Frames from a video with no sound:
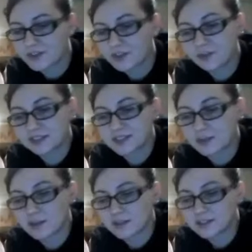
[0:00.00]
and
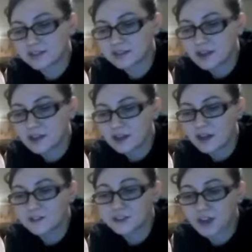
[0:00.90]
sequence of
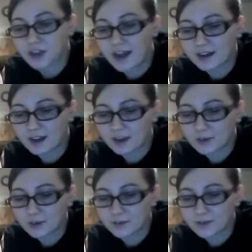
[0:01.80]
stride and arm
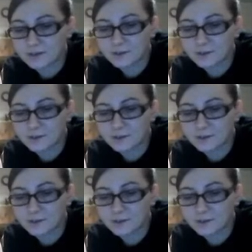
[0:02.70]
movement.